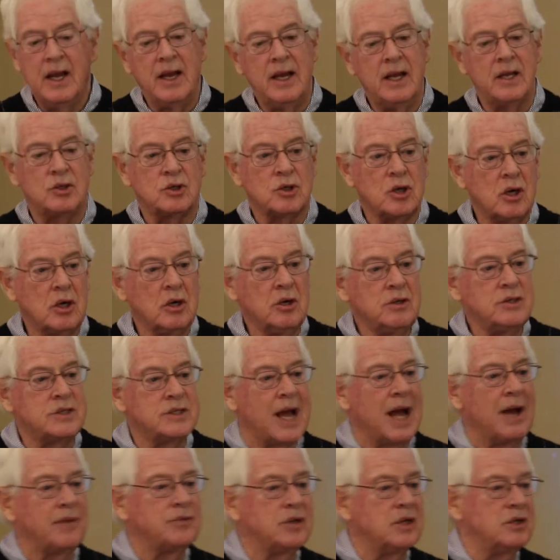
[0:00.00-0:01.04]
It turns
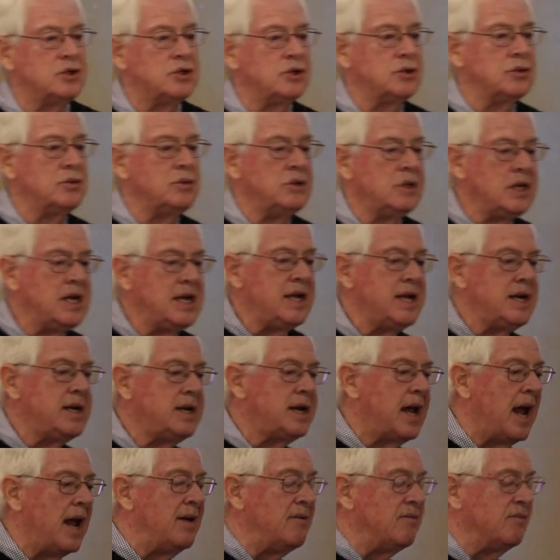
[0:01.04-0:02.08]
out that you
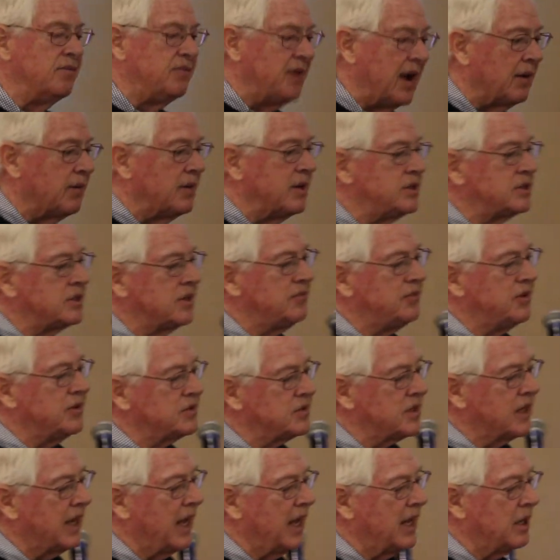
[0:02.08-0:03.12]
need a very
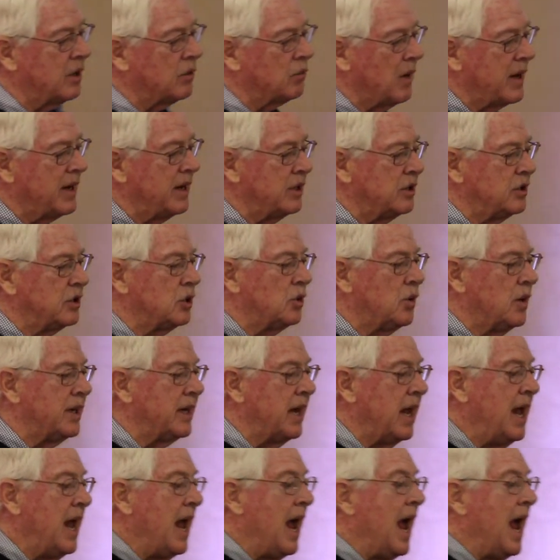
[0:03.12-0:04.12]
sophisticated way to do it,